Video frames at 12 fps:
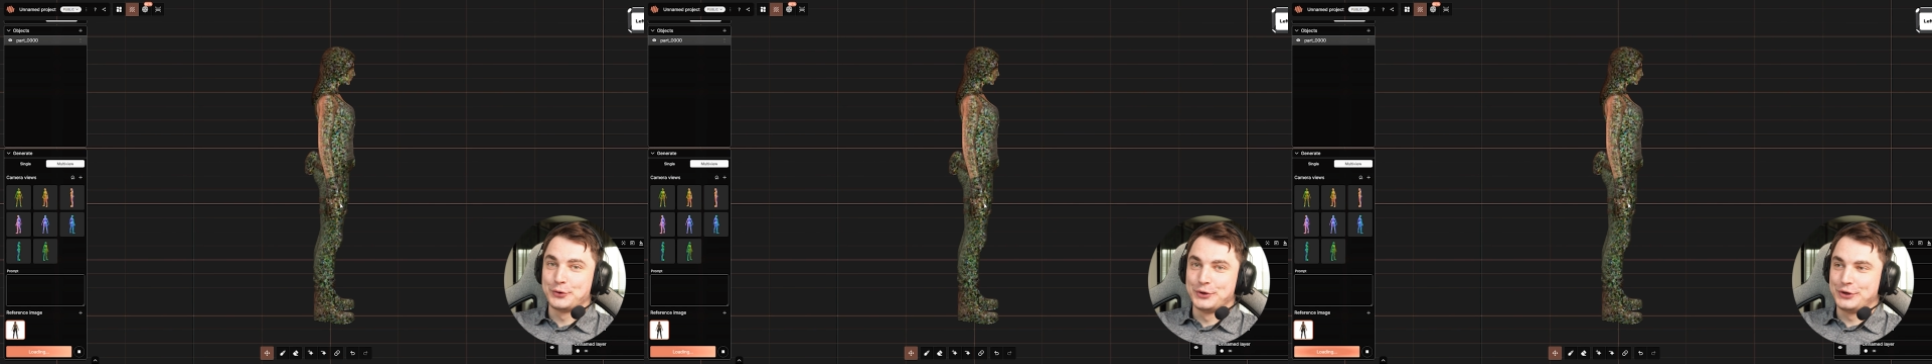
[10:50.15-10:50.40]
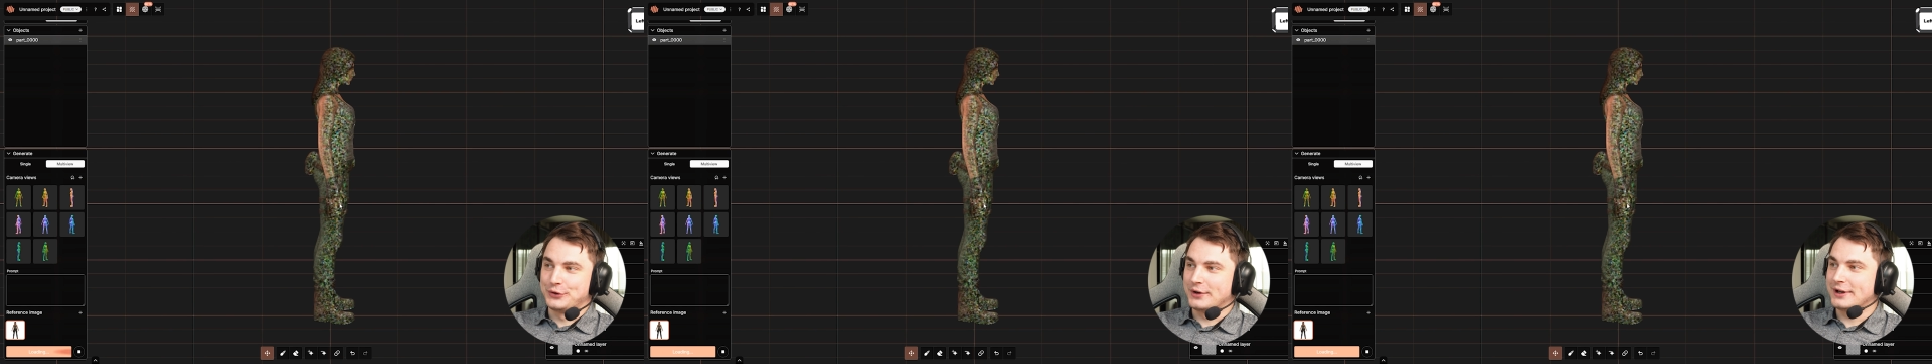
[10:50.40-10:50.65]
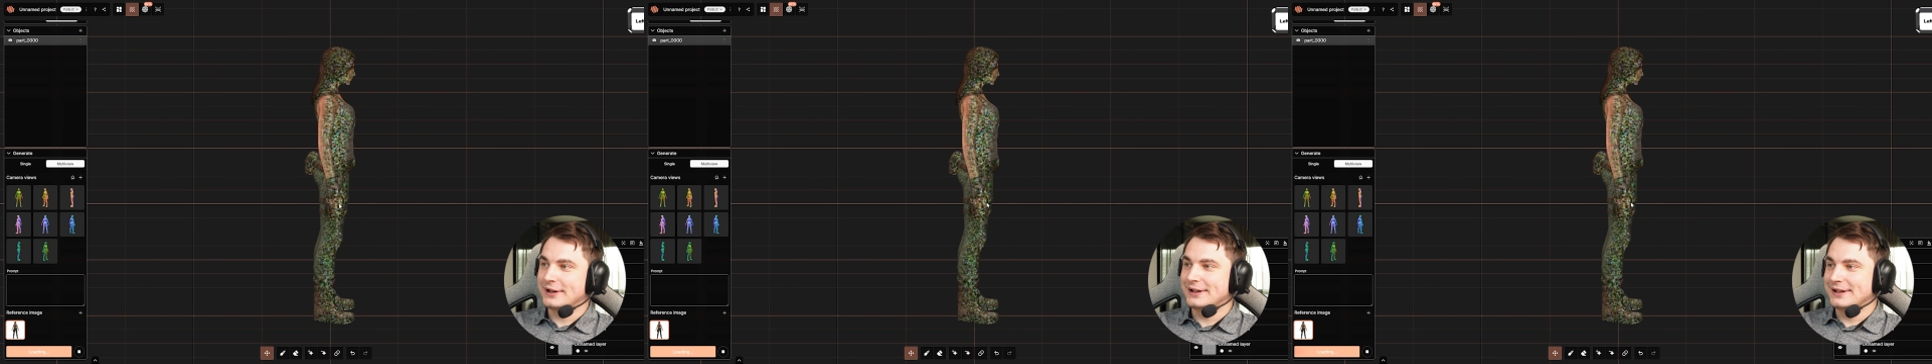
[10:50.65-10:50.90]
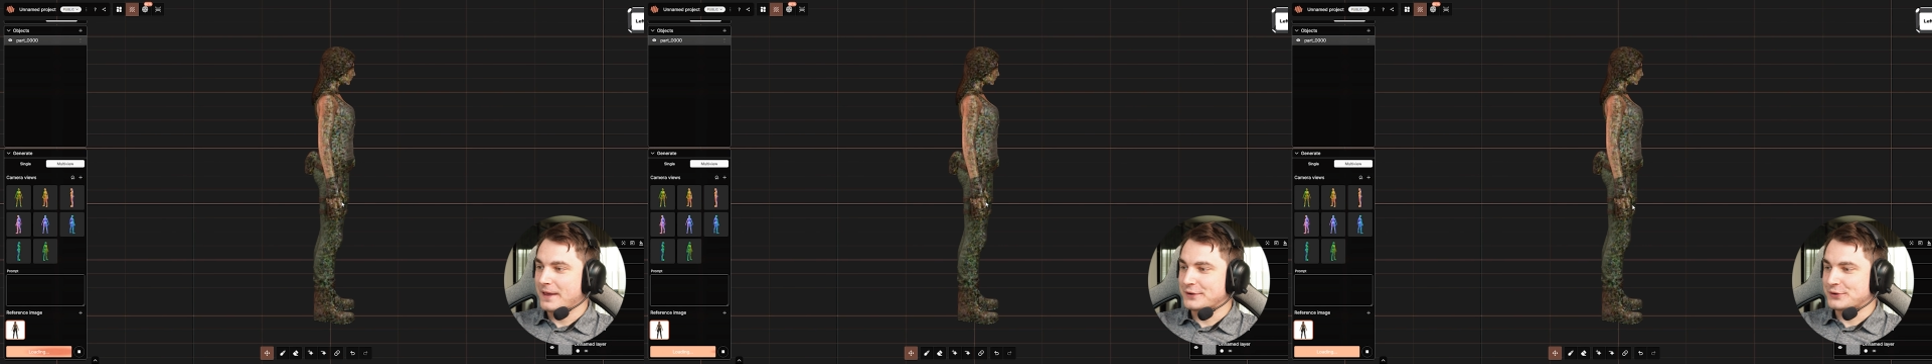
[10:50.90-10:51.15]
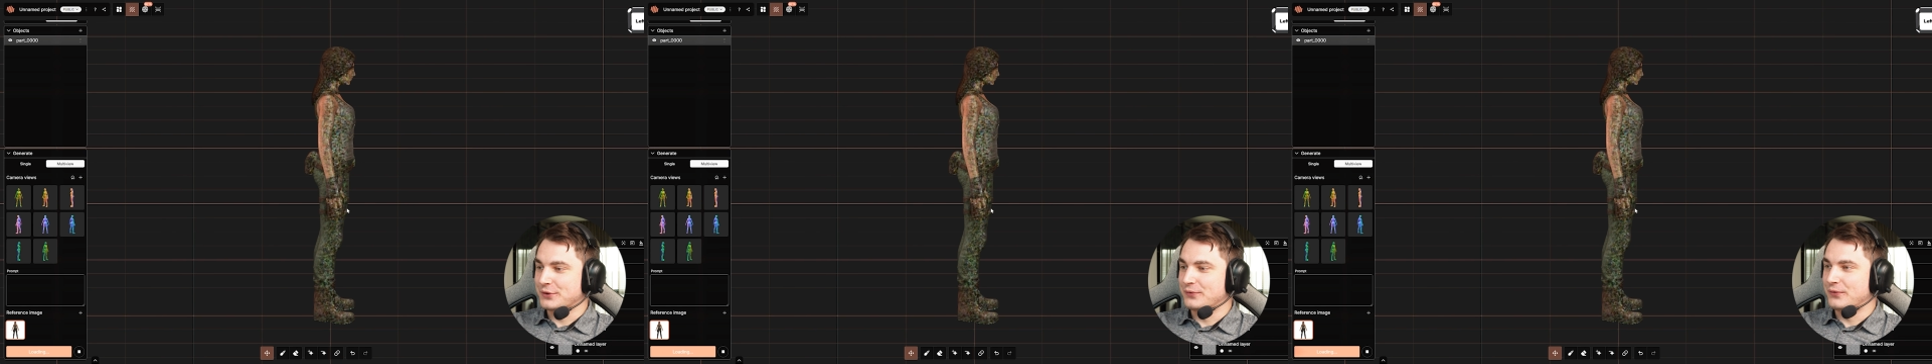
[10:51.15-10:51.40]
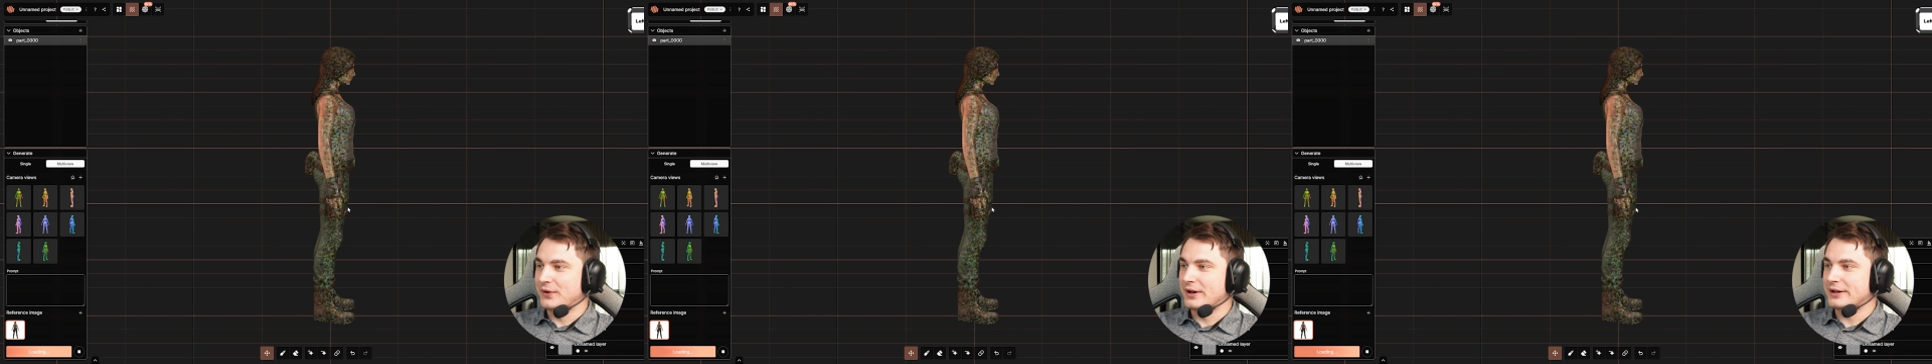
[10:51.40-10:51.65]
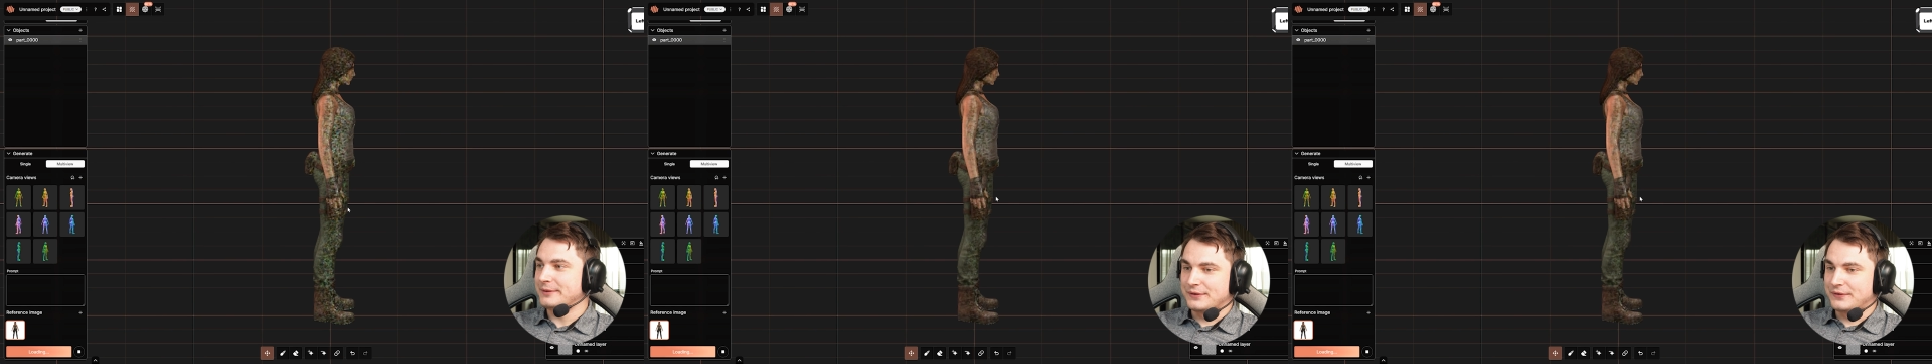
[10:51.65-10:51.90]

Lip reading: Hunyuan so far.